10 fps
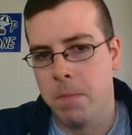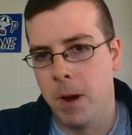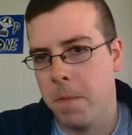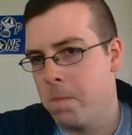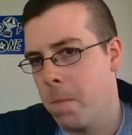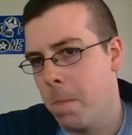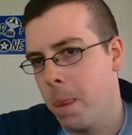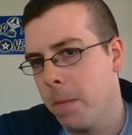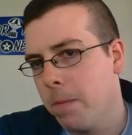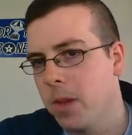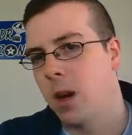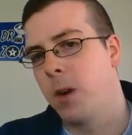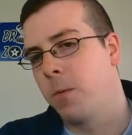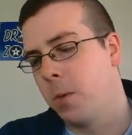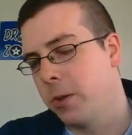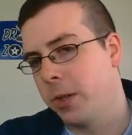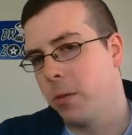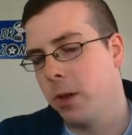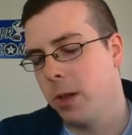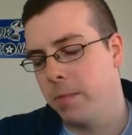but
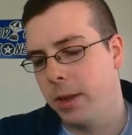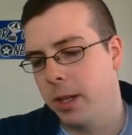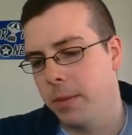unfortunately one of the big